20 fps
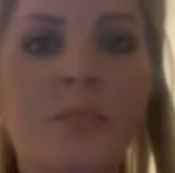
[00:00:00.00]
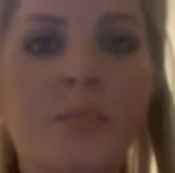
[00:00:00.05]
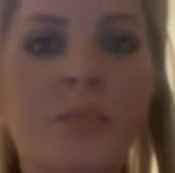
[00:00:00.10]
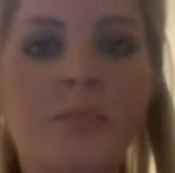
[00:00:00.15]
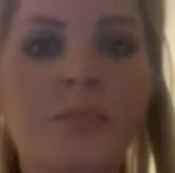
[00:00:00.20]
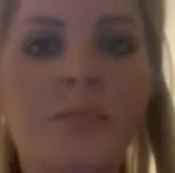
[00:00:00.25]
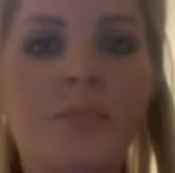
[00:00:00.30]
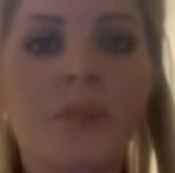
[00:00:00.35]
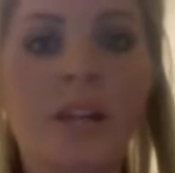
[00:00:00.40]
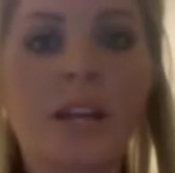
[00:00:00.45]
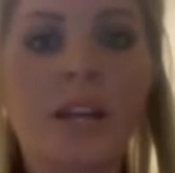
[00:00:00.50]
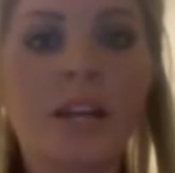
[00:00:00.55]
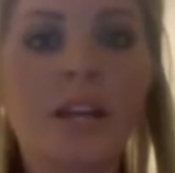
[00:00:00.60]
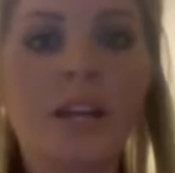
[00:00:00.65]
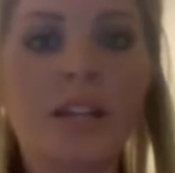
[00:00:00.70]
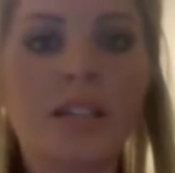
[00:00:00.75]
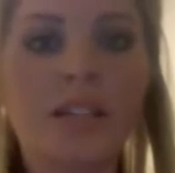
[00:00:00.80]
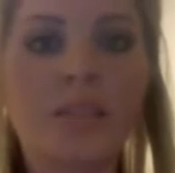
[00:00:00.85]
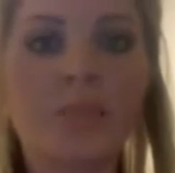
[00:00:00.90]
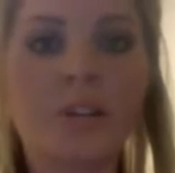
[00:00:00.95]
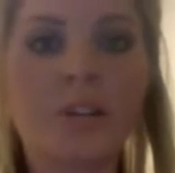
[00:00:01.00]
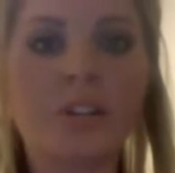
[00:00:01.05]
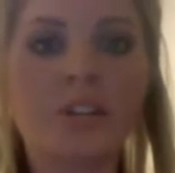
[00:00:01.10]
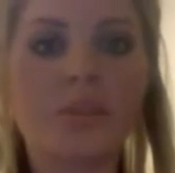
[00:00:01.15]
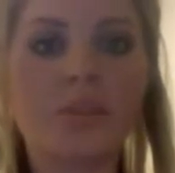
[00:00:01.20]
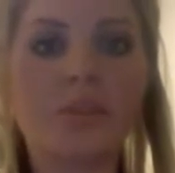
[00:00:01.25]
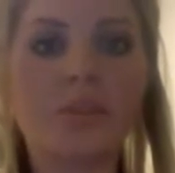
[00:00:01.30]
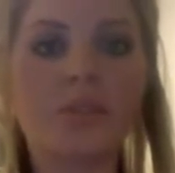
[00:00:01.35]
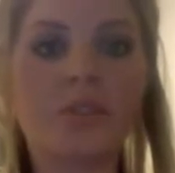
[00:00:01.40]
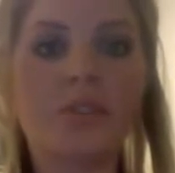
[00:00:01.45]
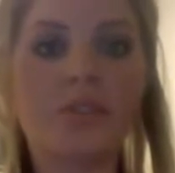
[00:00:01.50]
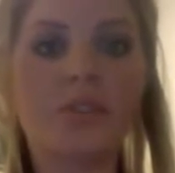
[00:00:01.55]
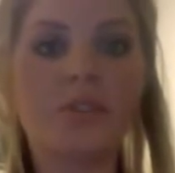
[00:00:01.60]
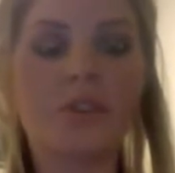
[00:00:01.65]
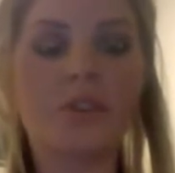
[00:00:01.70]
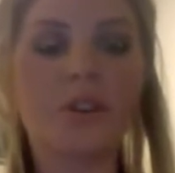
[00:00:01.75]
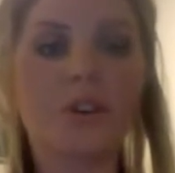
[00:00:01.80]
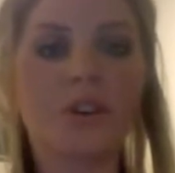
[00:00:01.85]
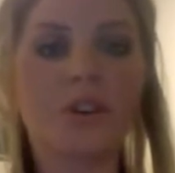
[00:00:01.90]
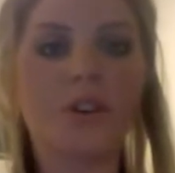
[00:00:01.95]
blend, especially when you do
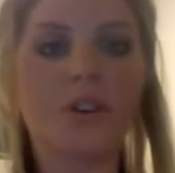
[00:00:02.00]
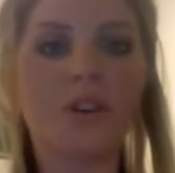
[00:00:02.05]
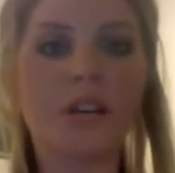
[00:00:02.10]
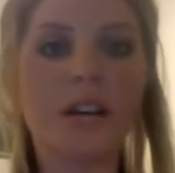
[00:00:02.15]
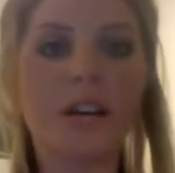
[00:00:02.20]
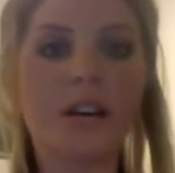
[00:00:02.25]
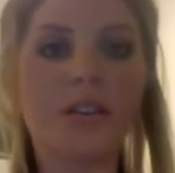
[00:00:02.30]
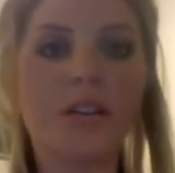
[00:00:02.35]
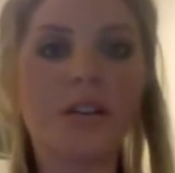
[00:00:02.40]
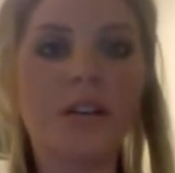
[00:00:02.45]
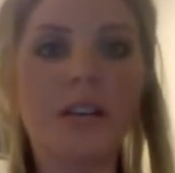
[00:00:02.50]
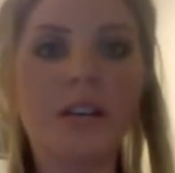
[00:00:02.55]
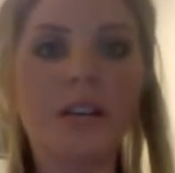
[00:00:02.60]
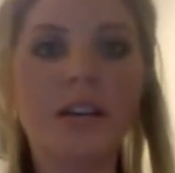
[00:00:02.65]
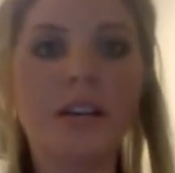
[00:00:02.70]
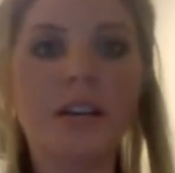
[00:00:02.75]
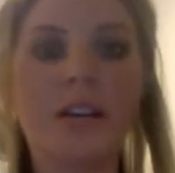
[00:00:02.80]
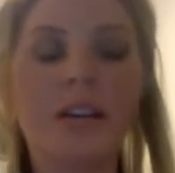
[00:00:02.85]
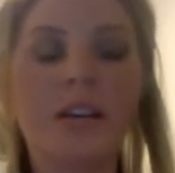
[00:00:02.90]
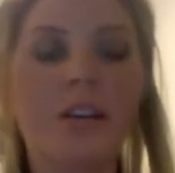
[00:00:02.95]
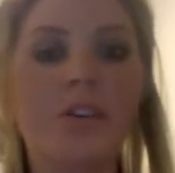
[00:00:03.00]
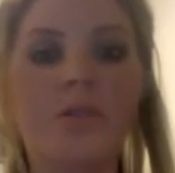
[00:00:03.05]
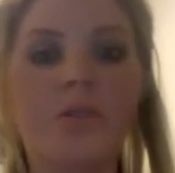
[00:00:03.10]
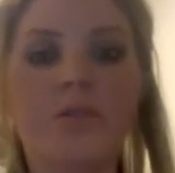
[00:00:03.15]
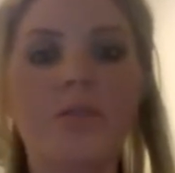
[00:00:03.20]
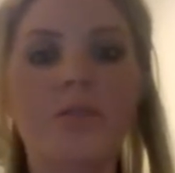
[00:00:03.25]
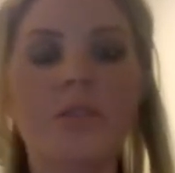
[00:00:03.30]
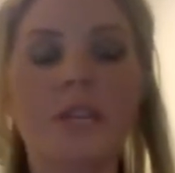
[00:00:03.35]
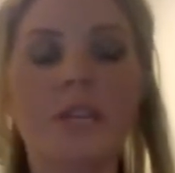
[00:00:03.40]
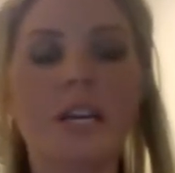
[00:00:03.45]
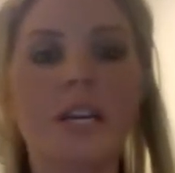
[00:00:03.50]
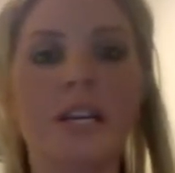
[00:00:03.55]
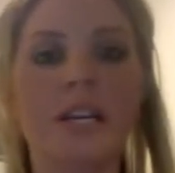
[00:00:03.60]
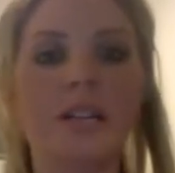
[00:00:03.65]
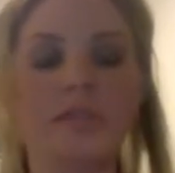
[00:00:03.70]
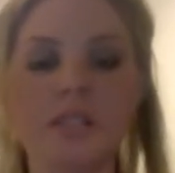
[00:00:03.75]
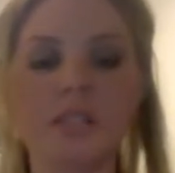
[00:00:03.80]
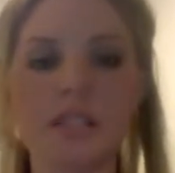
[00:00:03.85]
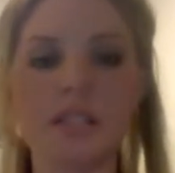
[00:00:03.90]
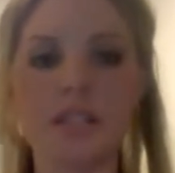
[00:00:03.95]
the curl down. You can't
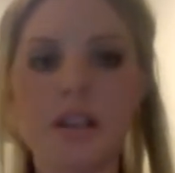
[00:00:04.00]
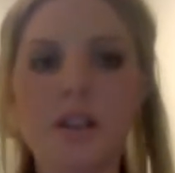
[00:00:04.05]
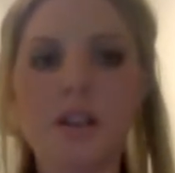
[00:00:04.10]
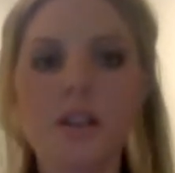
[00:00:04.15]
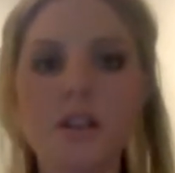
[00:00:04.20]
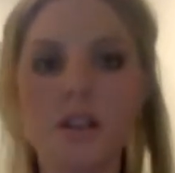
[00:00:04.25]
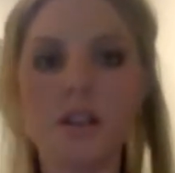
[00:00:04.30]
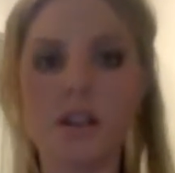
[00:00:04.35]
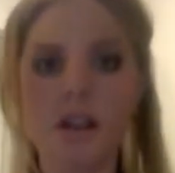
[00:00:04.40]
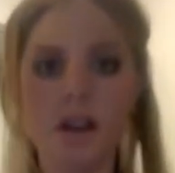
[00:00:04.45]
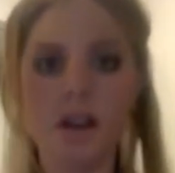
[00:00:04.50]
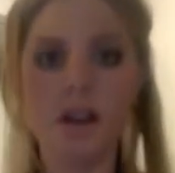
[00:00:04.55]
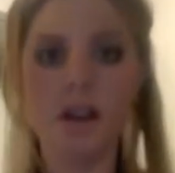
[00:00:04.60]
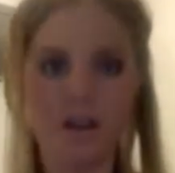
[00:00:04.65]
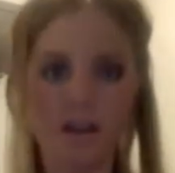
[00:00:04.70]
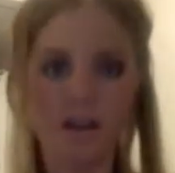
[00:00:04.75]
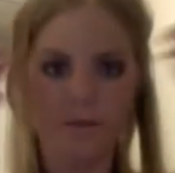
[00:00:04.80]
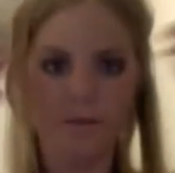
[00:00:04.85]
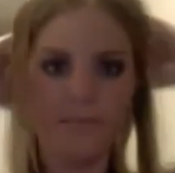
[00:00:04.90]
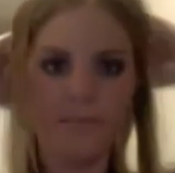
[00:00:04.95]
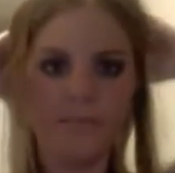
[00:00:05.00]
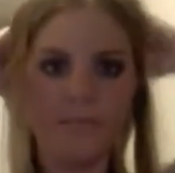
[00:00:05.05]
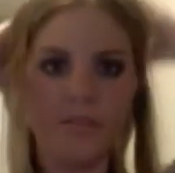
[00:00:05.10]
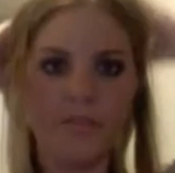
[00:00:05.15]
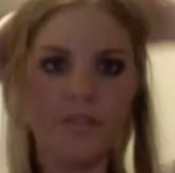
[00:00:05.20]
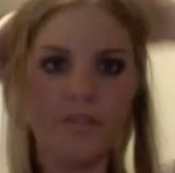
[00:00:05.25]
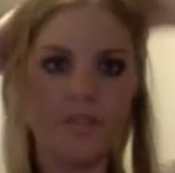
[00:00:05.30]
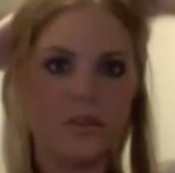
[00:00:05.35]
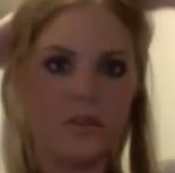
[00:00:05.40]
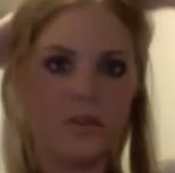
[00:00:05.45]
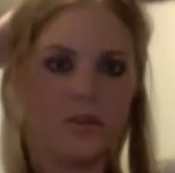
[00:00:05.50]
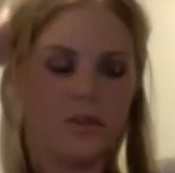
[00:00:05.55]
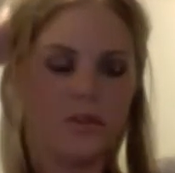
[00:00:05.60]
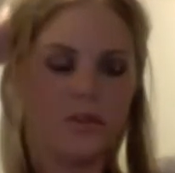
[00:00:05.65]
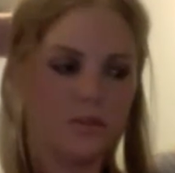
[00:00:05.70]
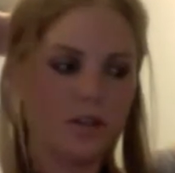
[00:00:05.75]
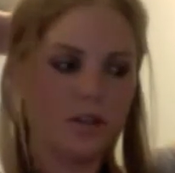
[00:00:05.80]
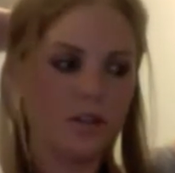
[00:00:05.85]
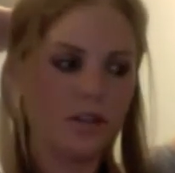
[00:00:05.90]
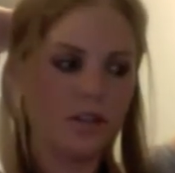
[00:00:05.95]
even tell. So it's
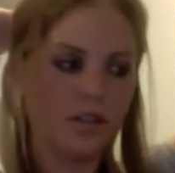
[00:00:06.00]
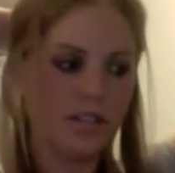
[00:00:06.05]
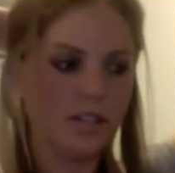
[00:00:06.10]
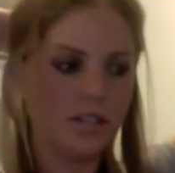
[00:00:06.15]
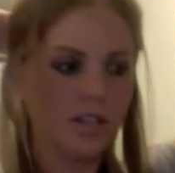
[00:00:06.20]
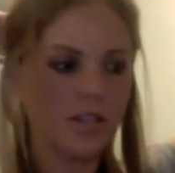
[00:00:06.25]
really nice.